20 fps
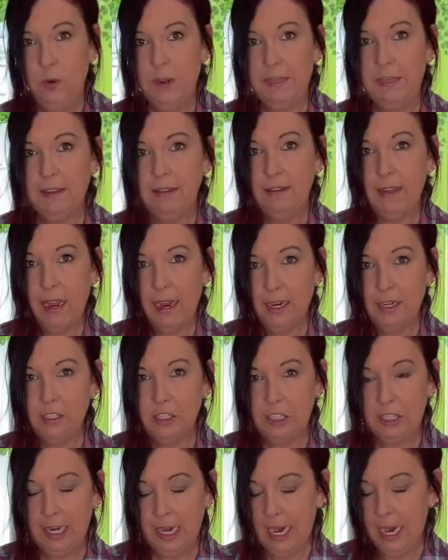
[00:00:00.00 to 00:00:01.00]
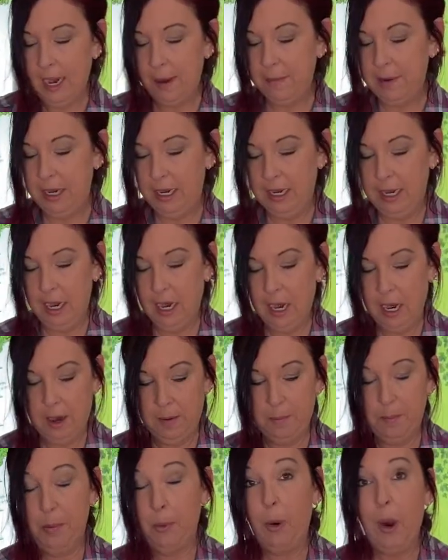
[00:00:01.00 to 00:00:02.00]
the Lodge Cabin
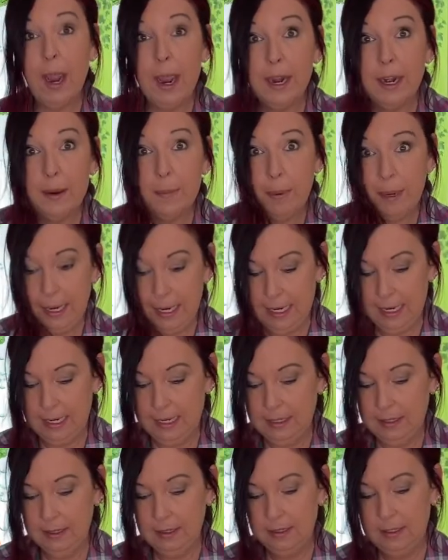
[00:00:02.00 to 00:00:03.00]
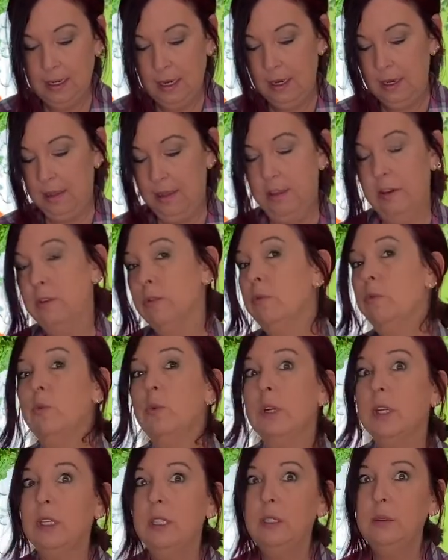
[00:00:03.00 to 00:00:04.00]
bread pans, they're
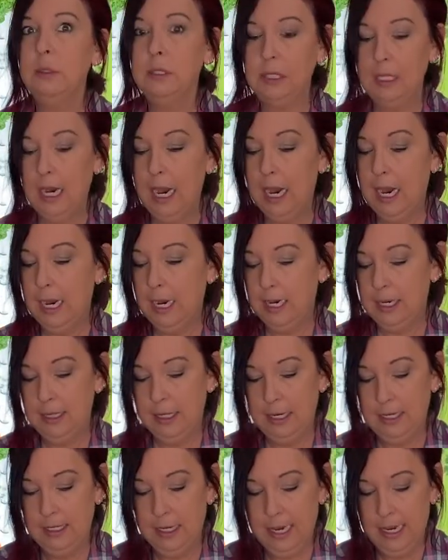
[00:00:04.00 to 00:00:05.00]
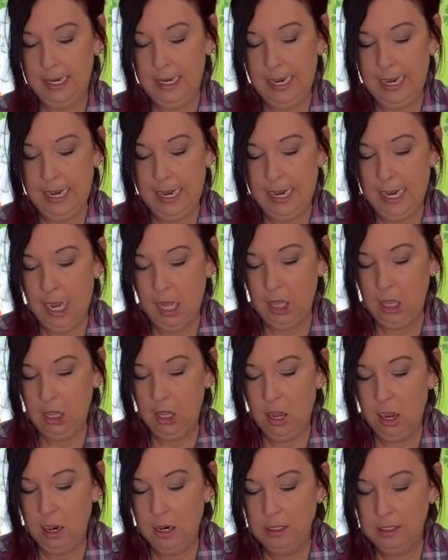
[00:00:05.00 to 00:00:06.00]
really, really hot and they take a
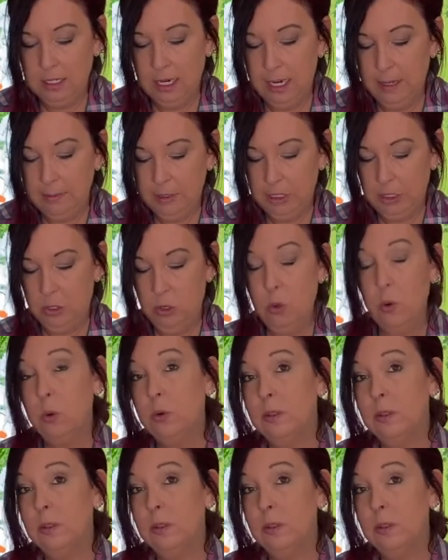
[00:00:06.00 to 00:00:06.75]
long time to cool